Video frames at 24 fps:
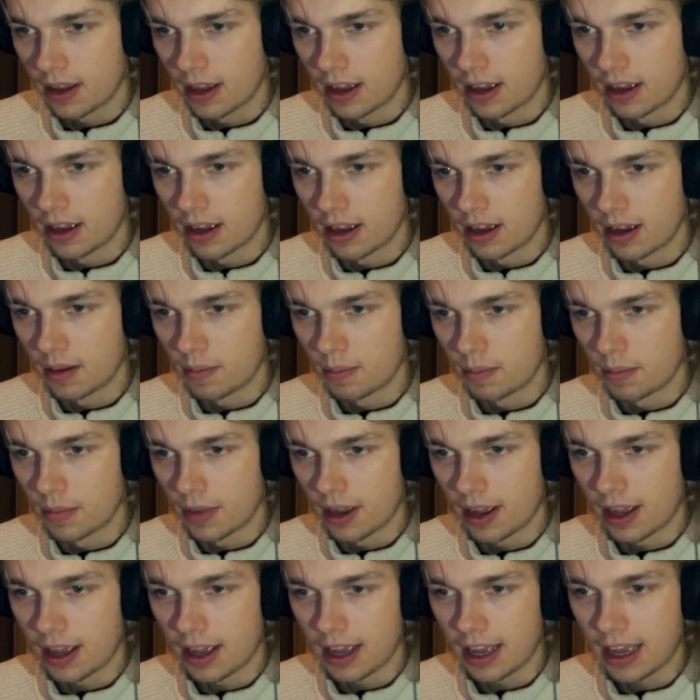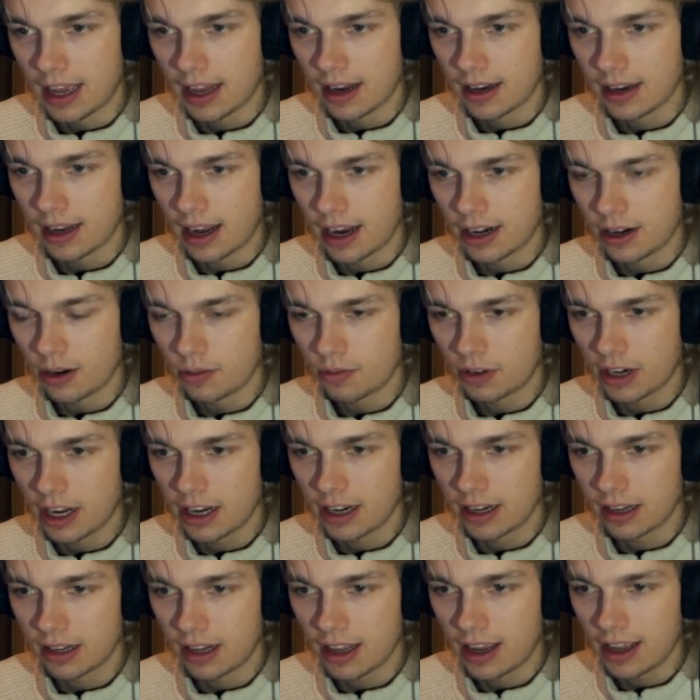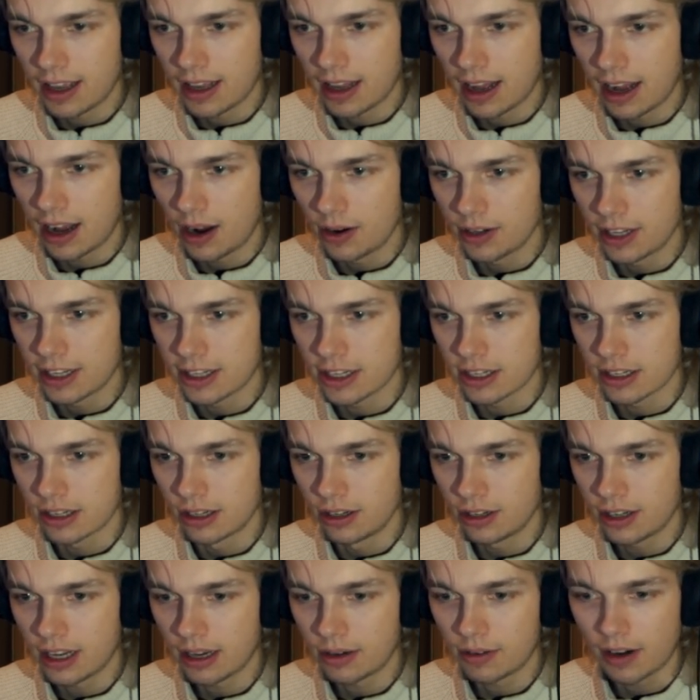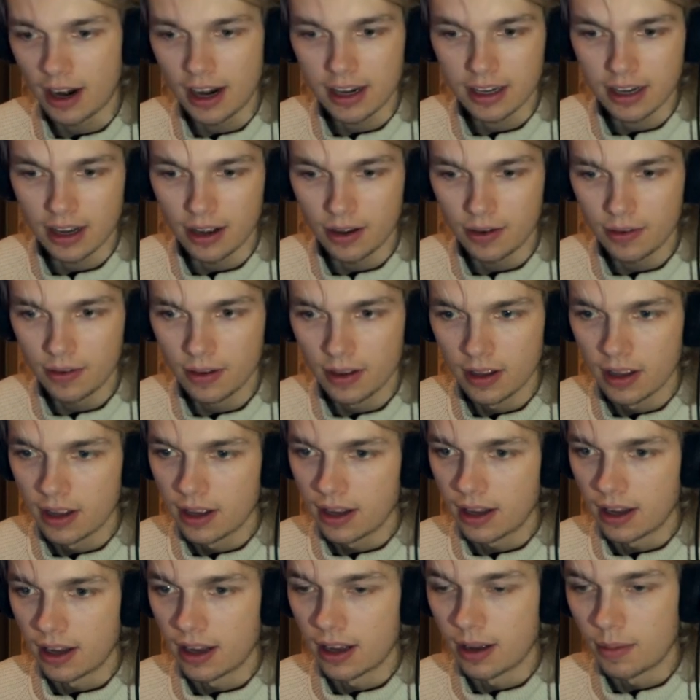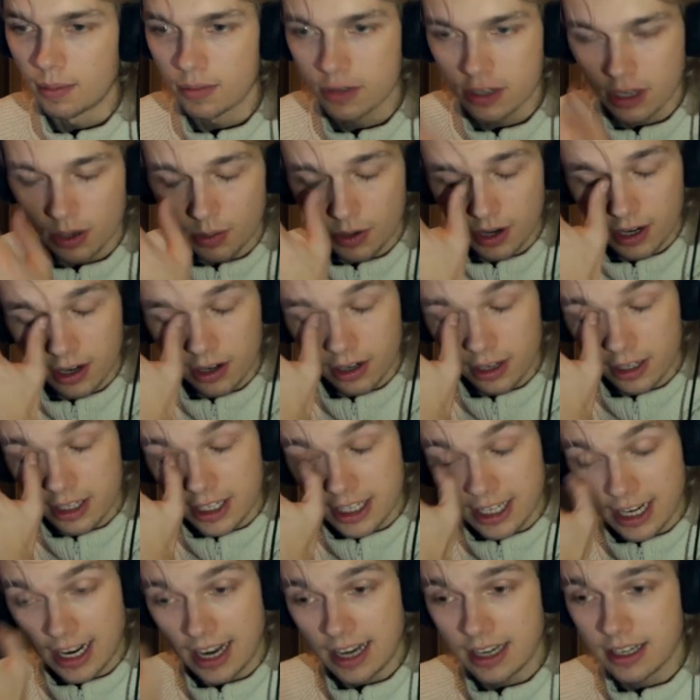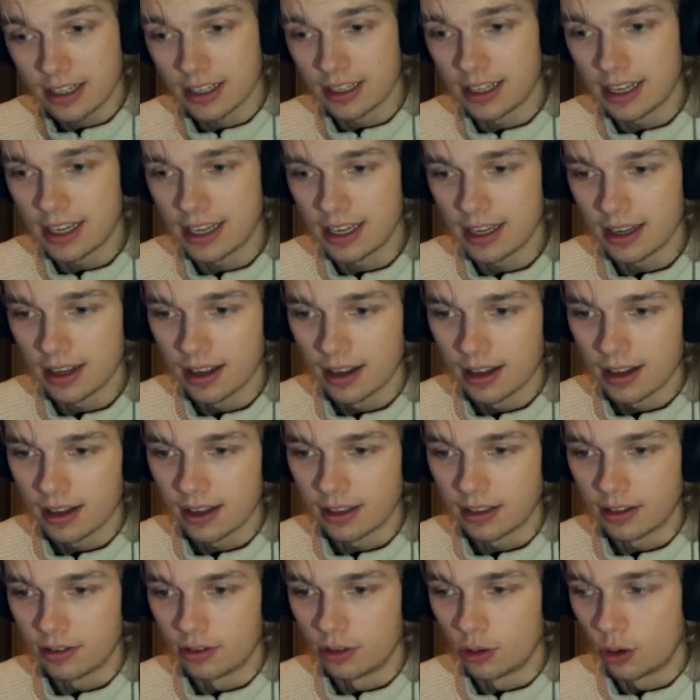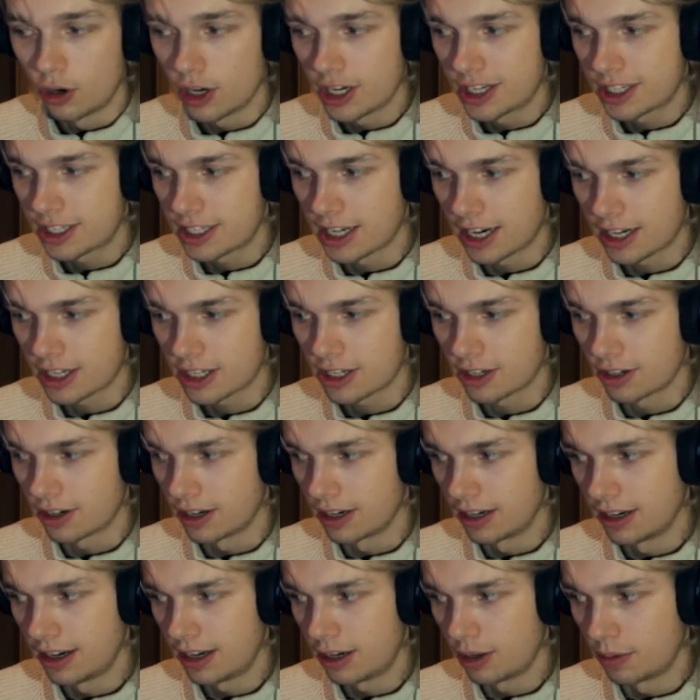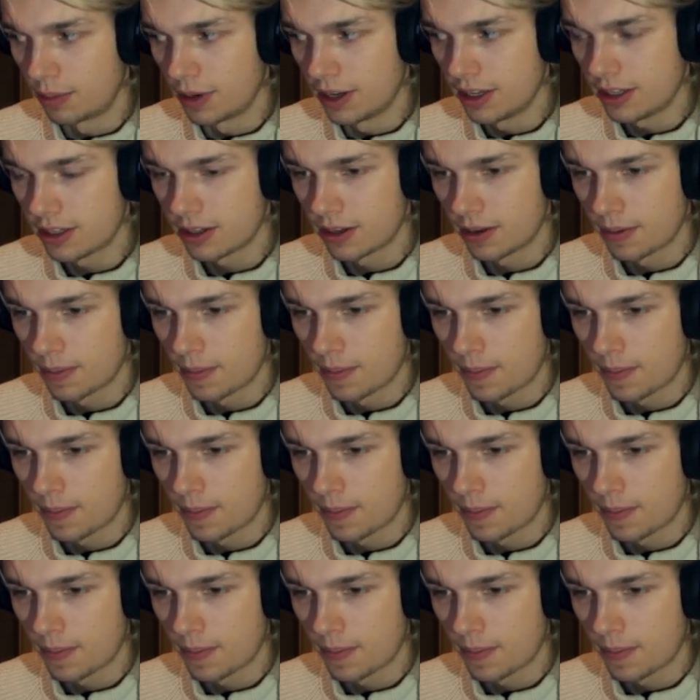And I don't really like how this is looking right now. So we're going to change the noise texture a little bit.